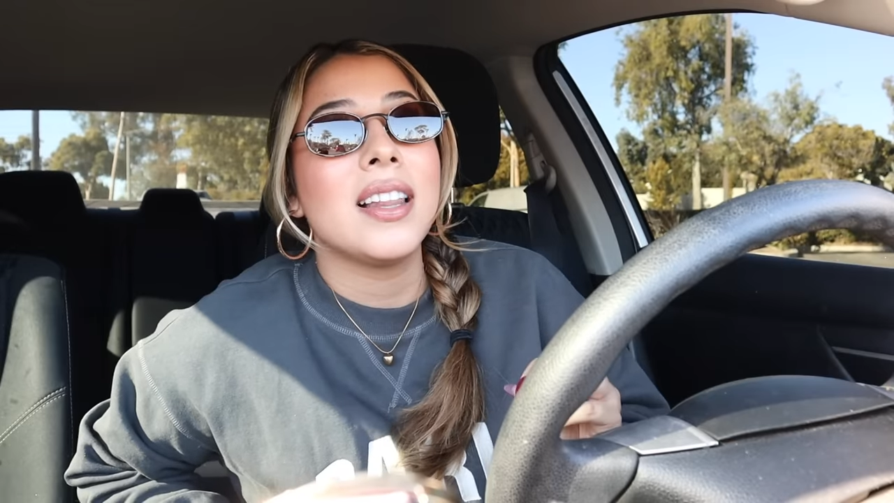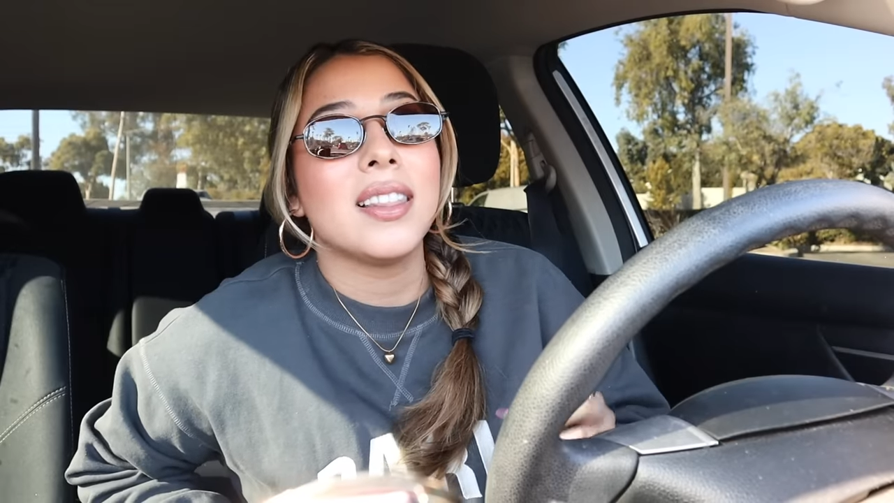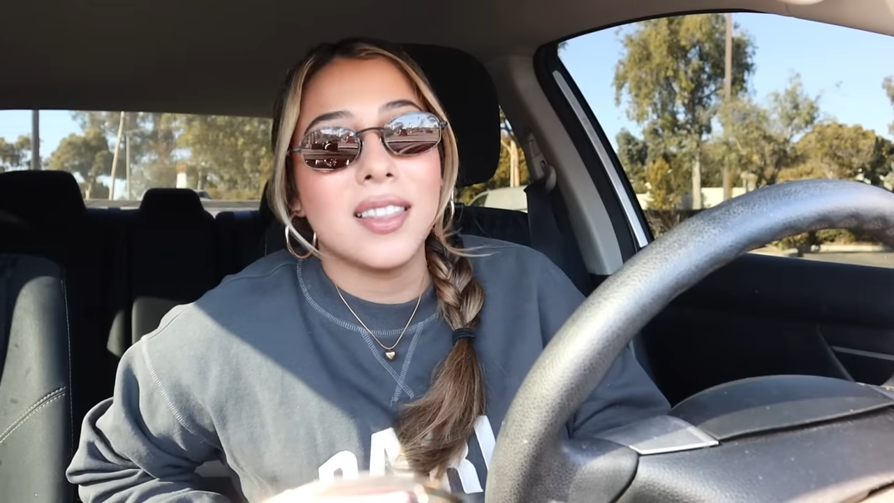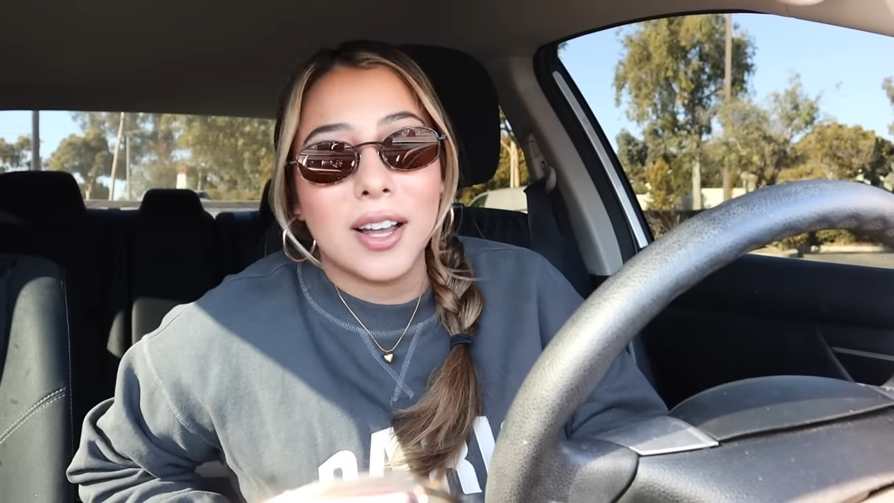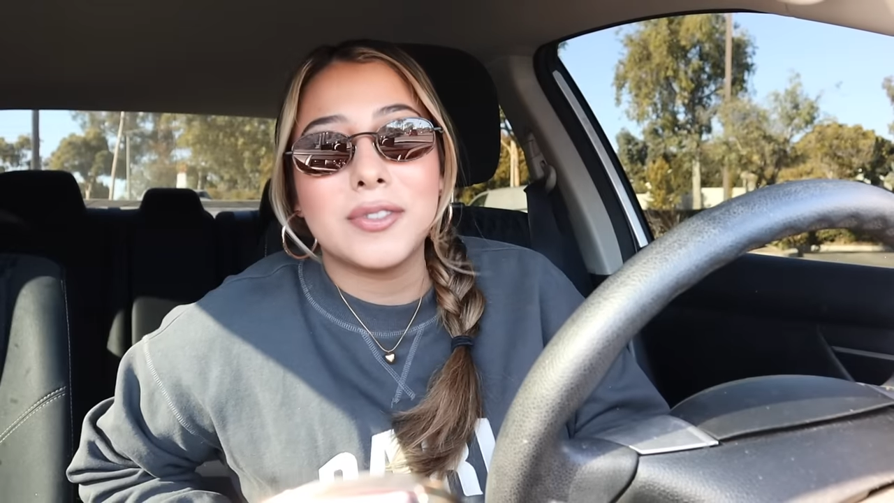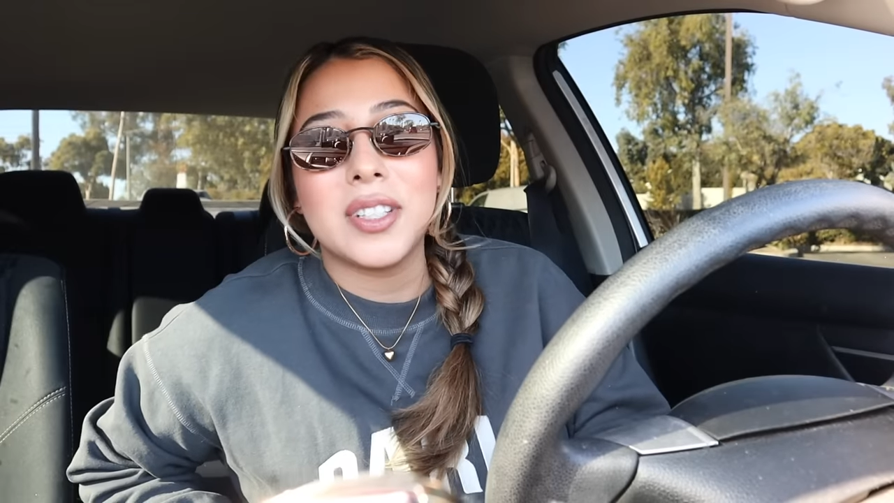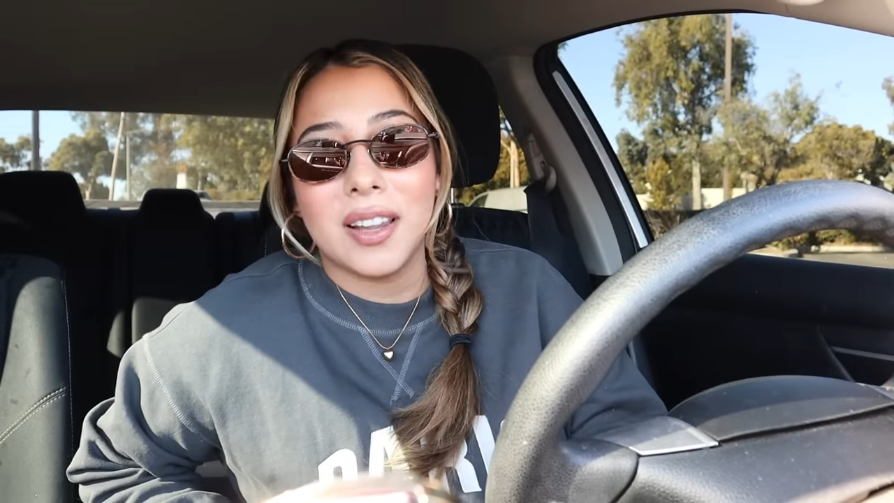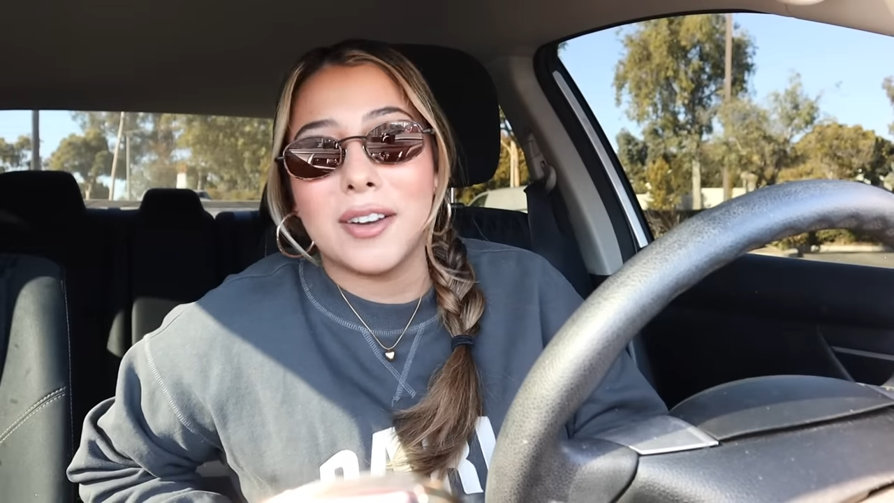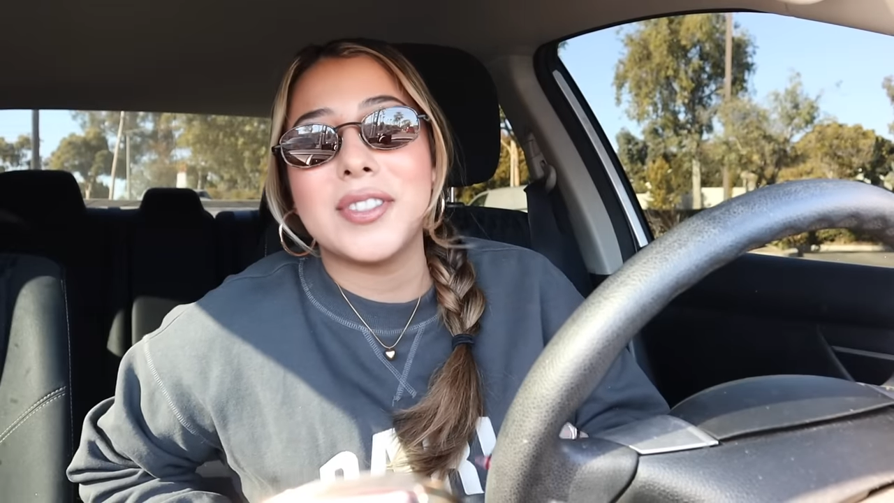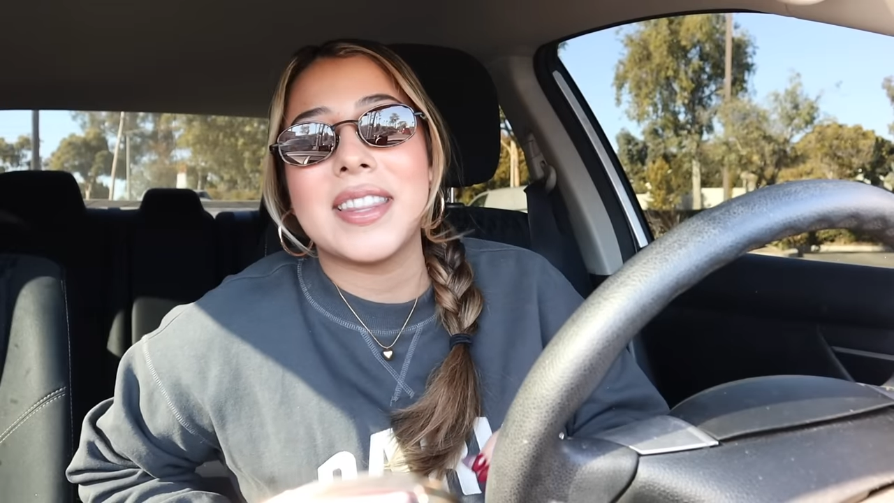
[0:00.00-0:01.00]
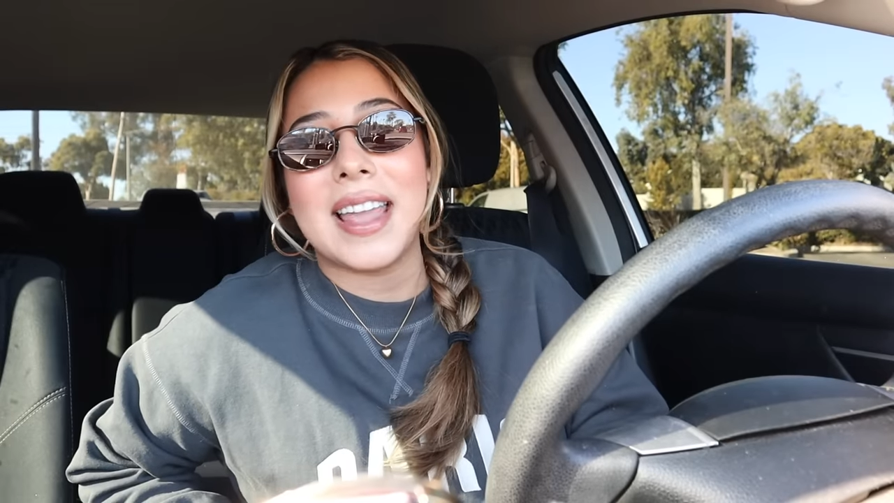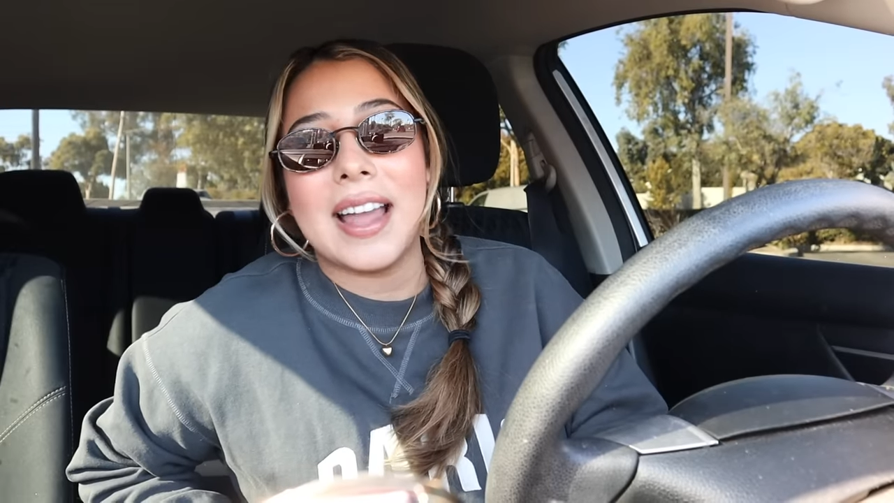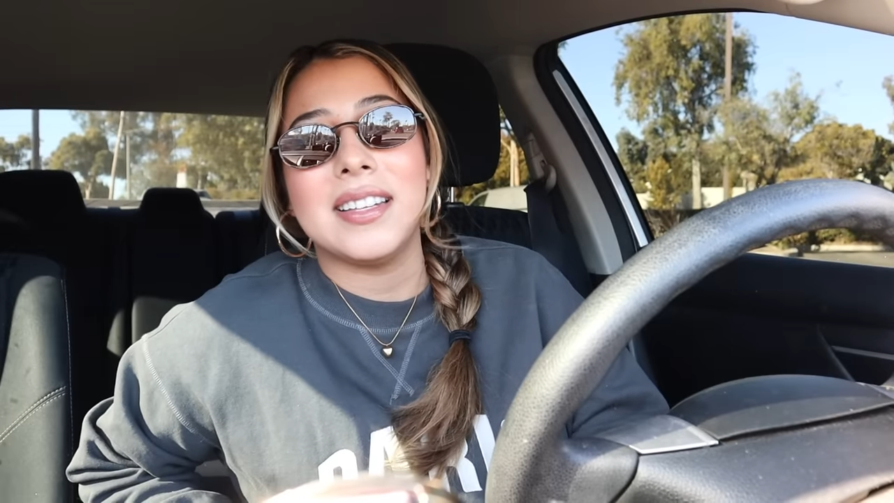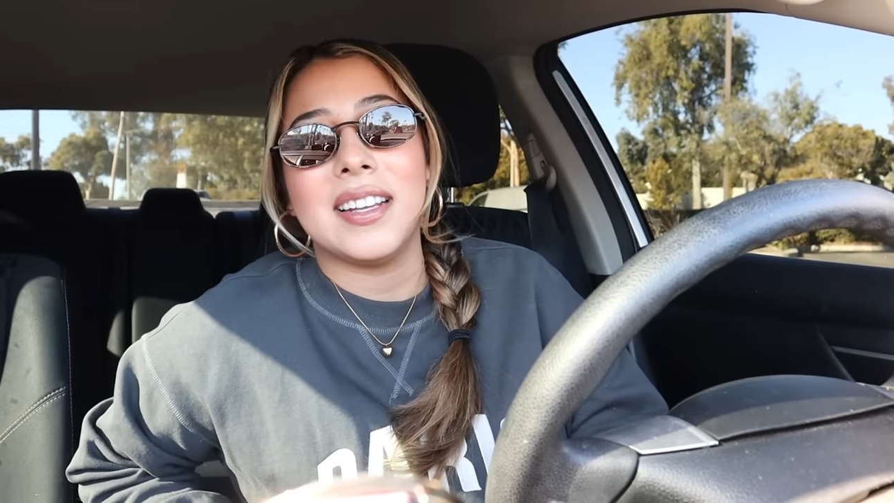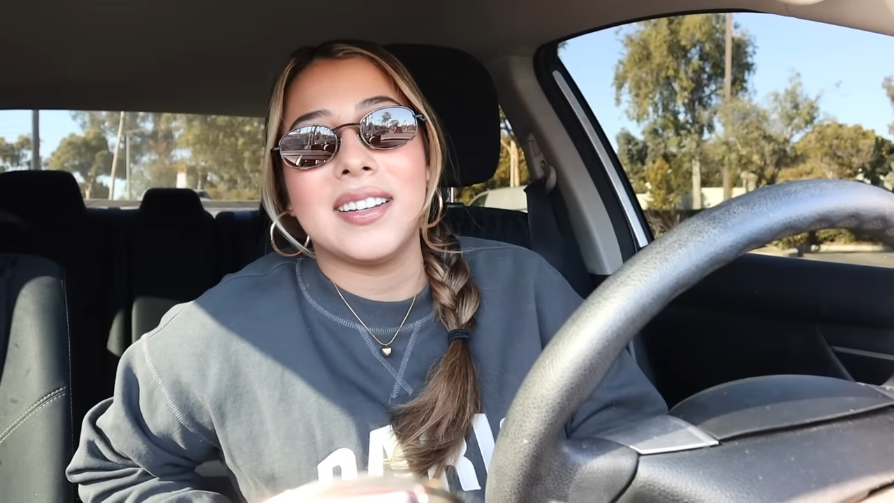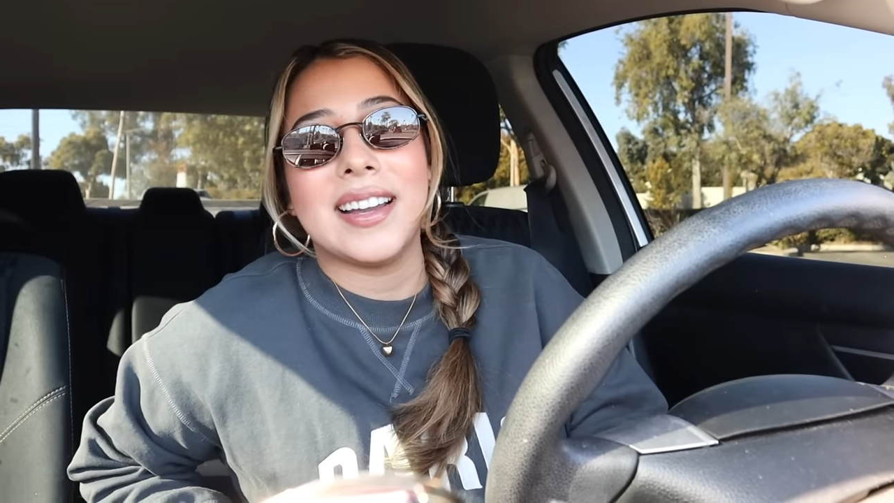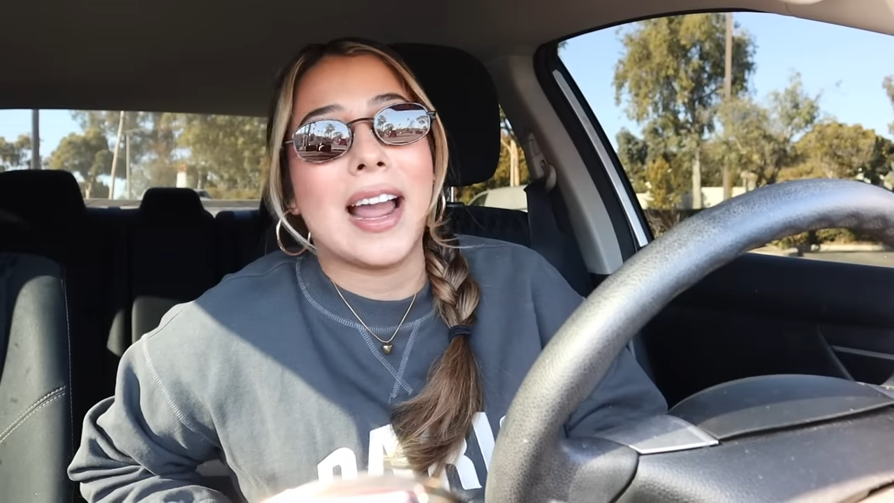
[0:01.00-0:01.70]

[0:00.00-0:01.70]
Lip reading: the ending